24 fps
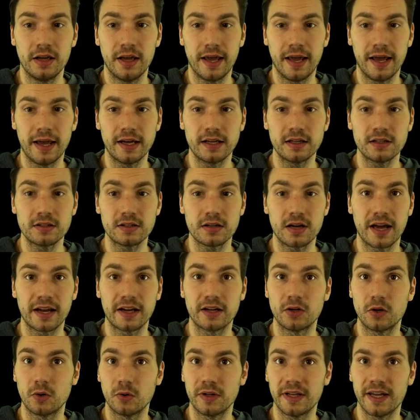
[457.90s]
and I
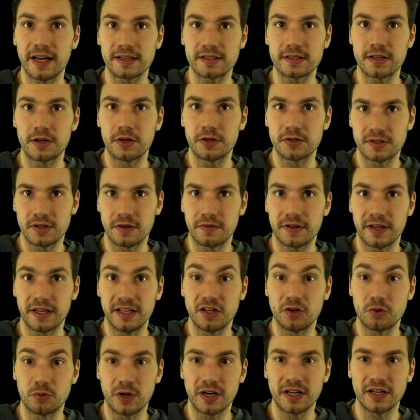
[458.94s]
can only execute something in
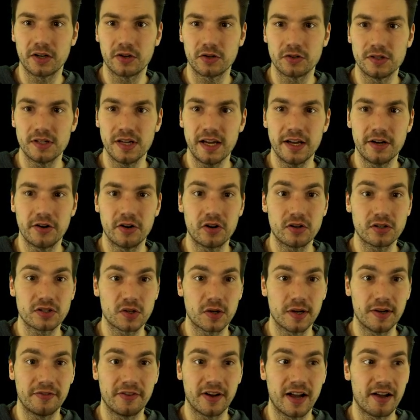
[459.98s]
a running container. So
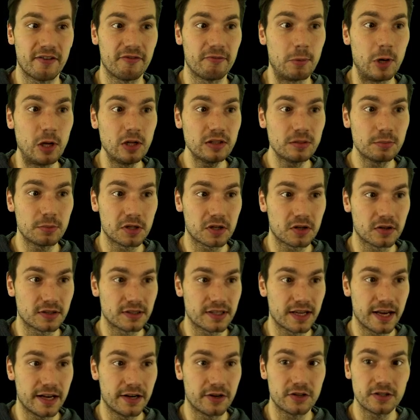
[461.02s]
if I have multiple
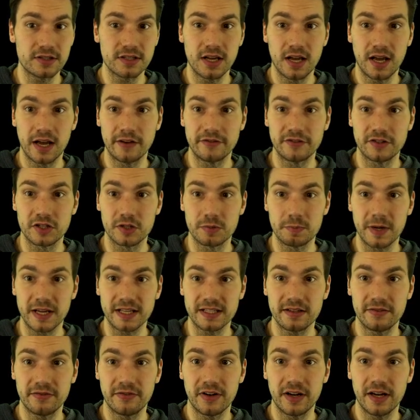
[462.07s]
containers, I have to
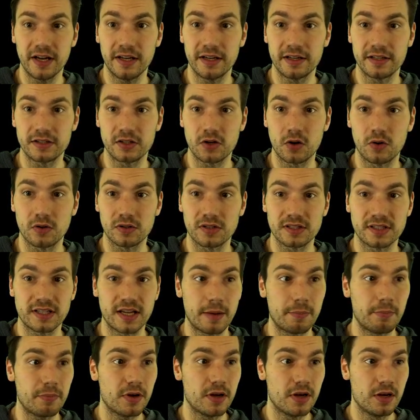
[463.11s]
specify it. It's called
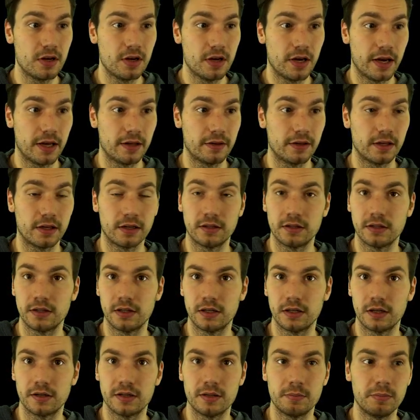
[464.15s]
step and then
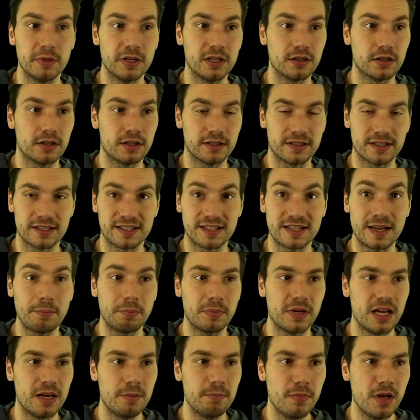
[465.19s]
the step
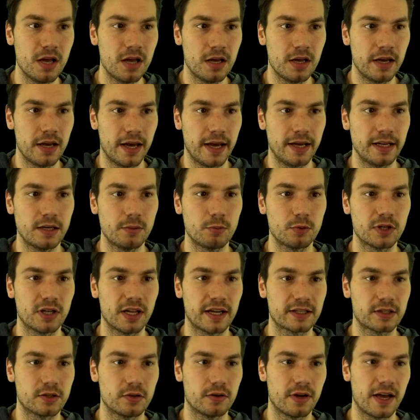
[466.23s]
name. And I would
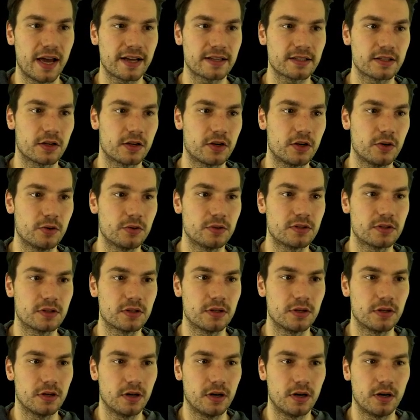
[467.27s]
like to execute
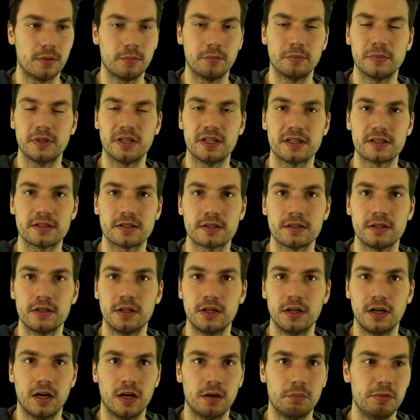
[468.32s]
this
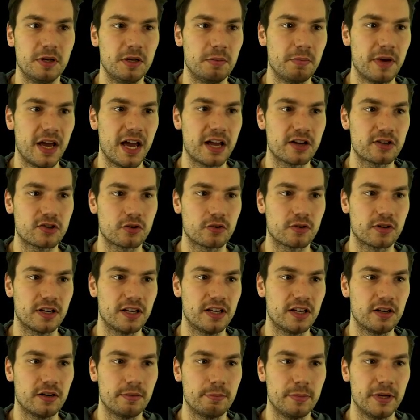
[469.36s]
bin bash, or
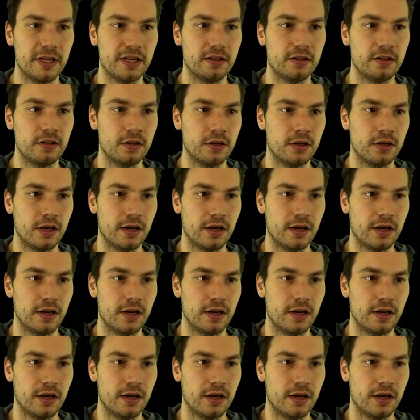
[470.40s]
here bin